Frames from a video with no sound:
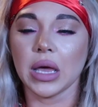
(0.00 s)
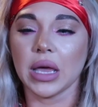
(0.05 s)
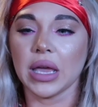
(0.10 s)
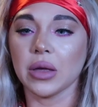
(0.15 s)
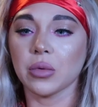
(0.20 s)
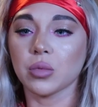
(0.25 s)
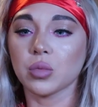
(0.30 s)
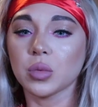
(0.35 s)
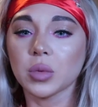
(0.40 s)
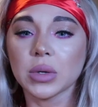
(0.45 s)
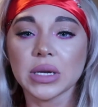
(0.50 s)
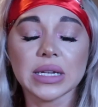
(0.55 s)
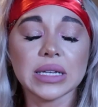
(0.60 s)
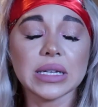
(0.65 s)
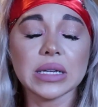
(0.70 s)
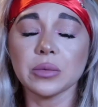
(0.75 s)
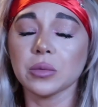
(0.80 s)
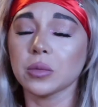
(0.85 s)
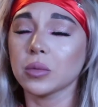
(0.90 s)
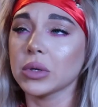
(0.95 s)
It
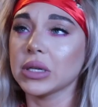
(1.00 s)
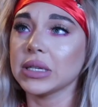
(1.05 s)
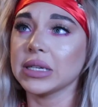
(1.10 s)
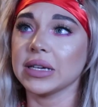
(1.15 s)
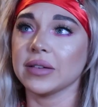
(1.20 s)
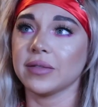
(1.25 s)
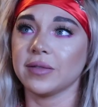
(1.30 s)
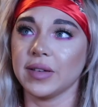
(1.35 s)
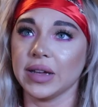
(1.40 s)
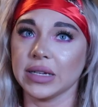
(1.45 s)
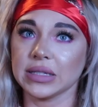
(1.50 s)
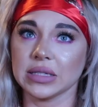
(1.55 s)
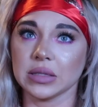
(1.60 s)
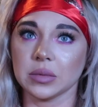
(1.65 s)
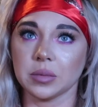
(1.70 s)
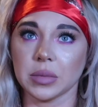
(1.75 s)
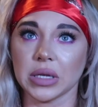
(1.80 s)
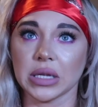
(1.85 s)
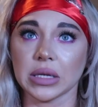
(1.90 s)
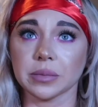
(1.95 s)
really, really
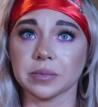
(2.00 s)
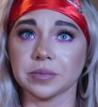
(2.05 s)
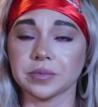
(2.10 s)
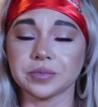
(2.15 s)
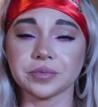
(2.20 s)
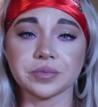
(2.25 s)
affected me